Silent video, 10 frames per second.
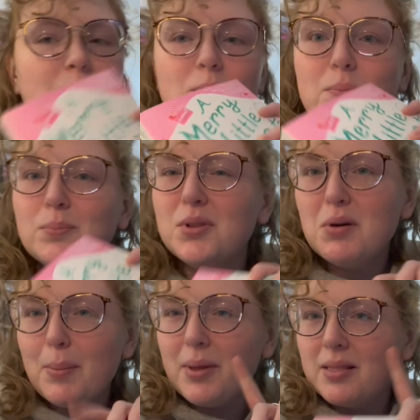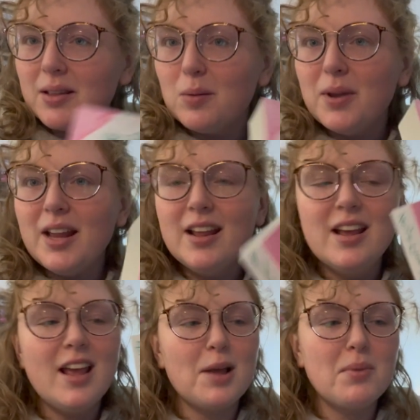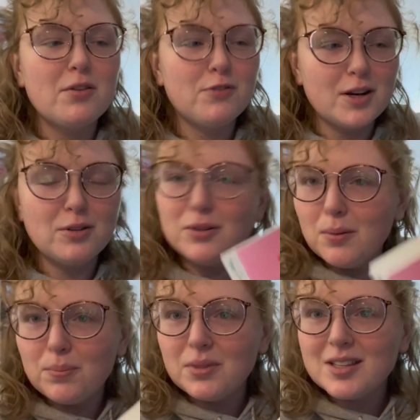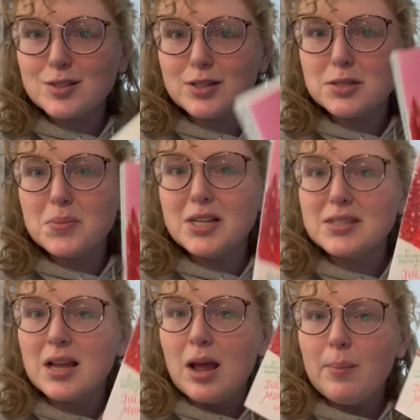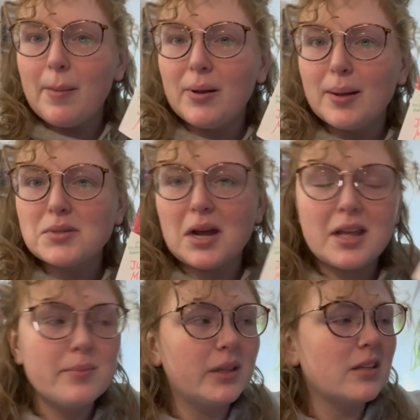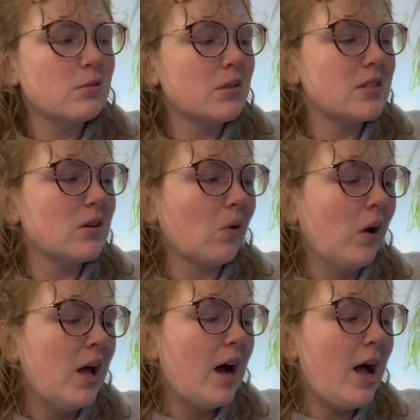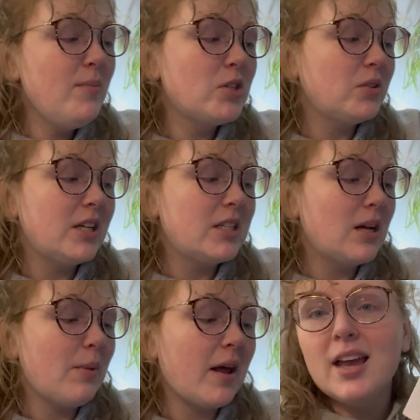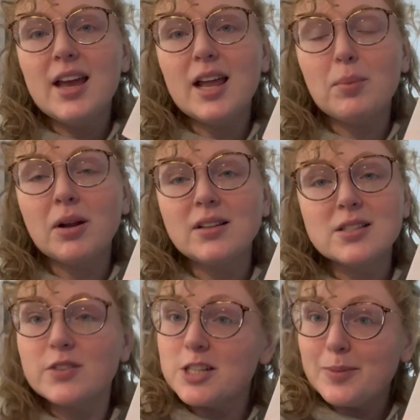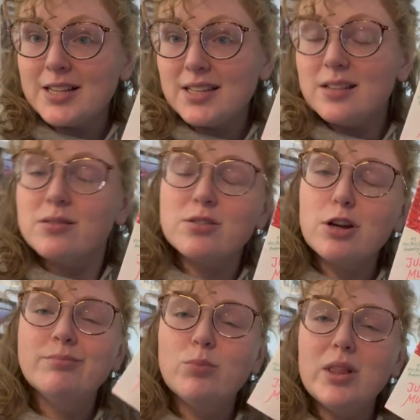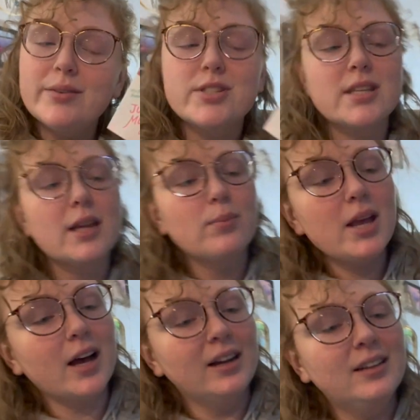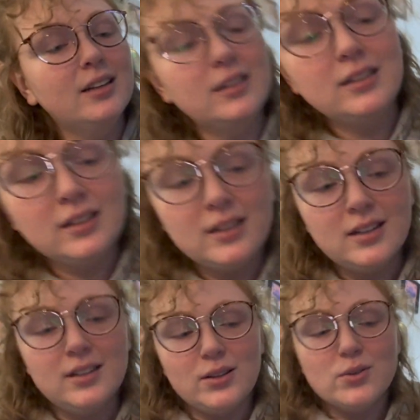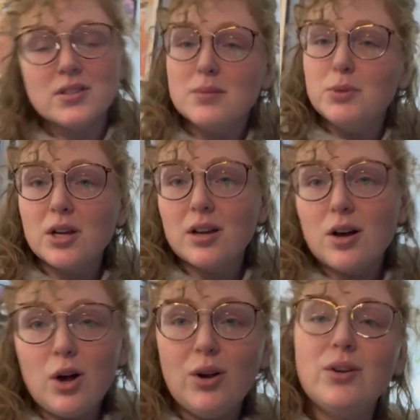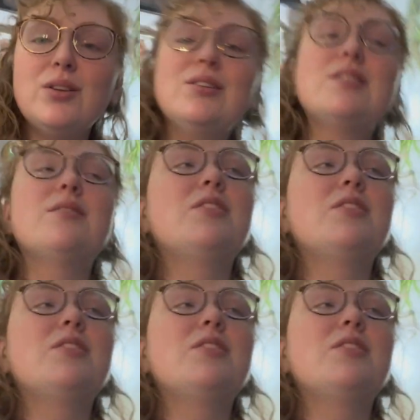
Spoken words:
blew up a little bit in my friend group this Christmas. People kept talking about this one, so I'm intrigued about And apparently it's very spicy, so we love to see it. But yeah, Those are the book hauls of the